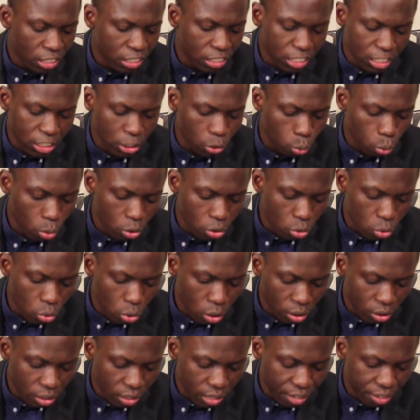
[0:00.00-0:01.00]
This was
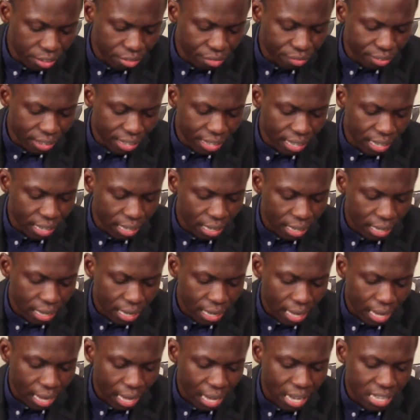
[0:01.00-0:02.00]
no ordinary fire,
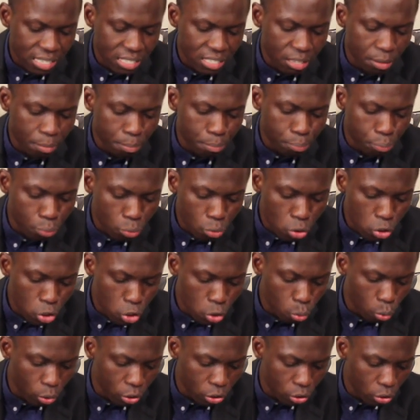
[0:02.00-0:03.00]
as the
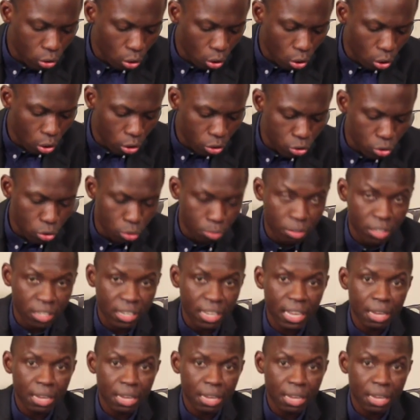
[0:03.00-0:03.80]
bush was not consumed in